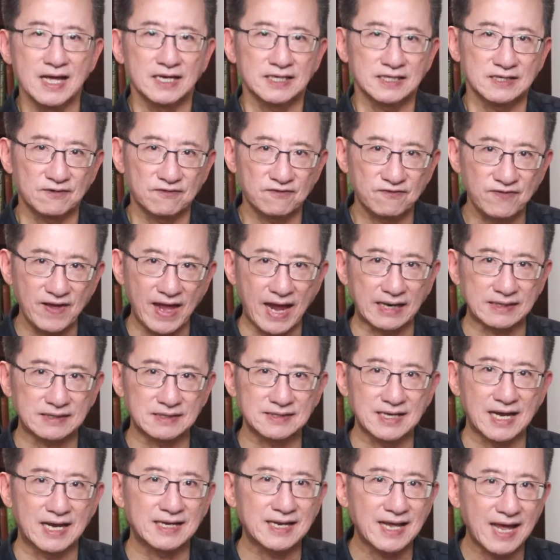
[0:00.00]
The
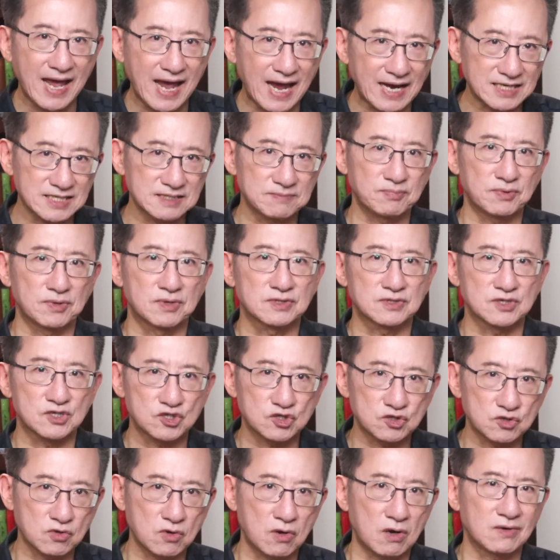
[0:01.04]
fact that experts,
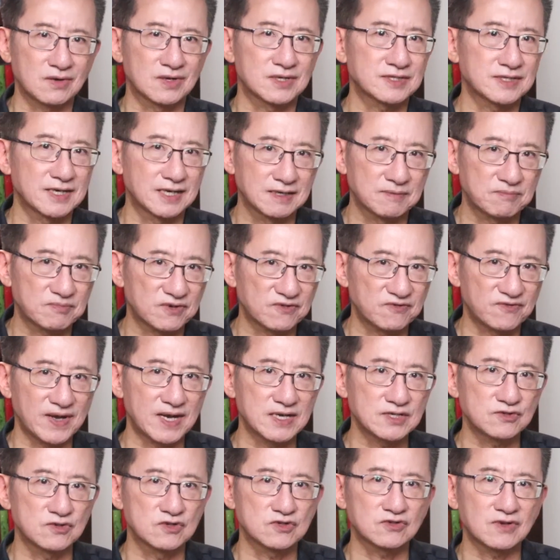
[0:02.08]
scholars, and
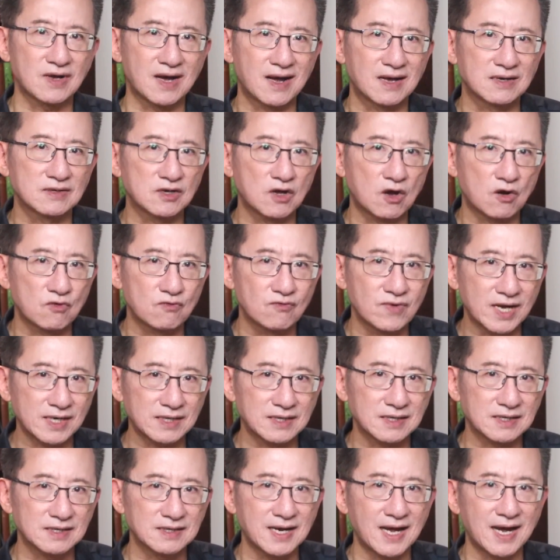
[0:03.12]
professors are now
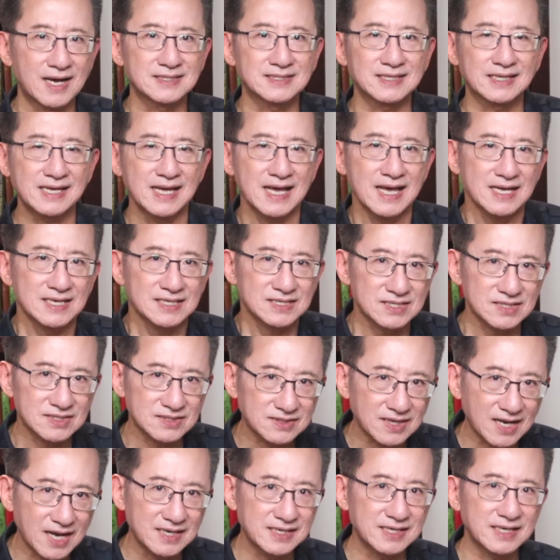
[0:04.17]
recognizing,
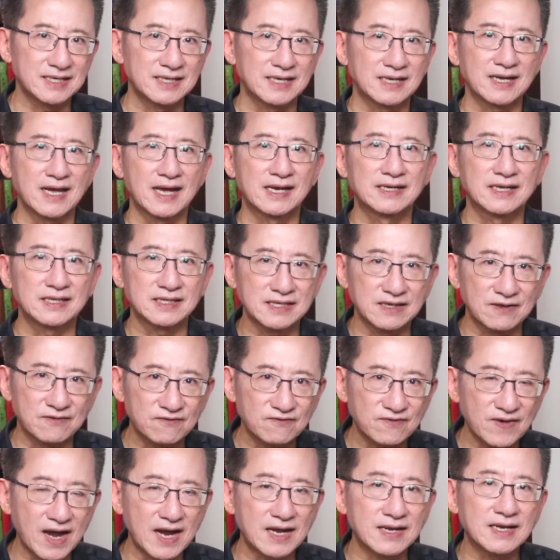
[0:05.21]
studying, and
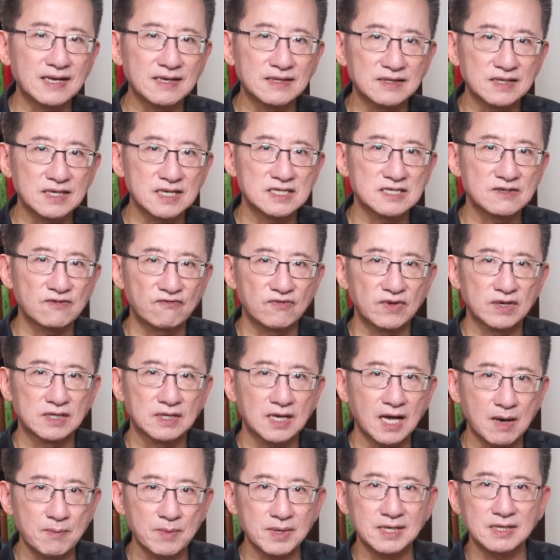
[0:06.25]
defining these
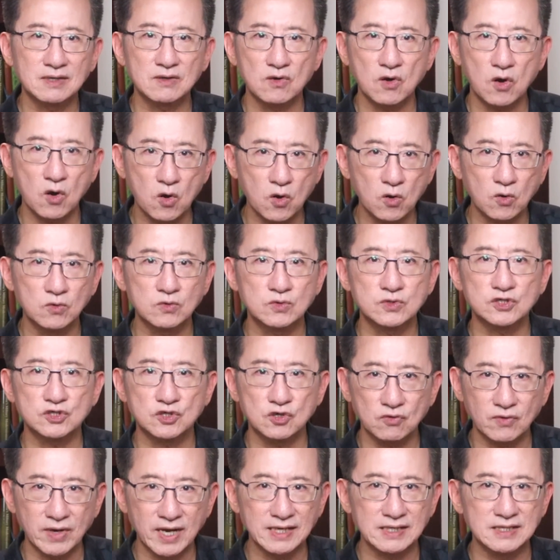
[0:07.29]
phenomena holds
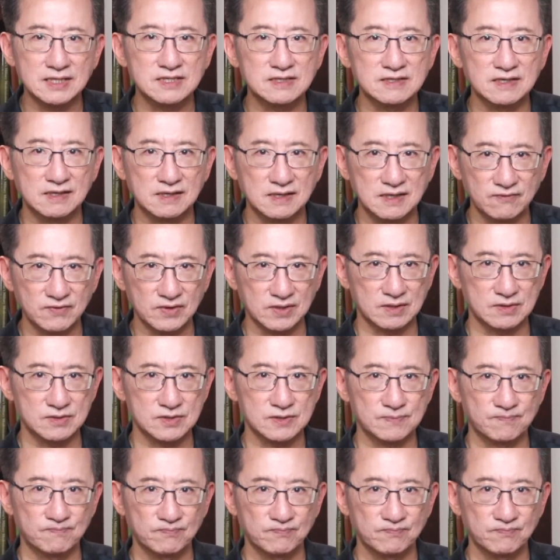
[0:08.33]
great significance.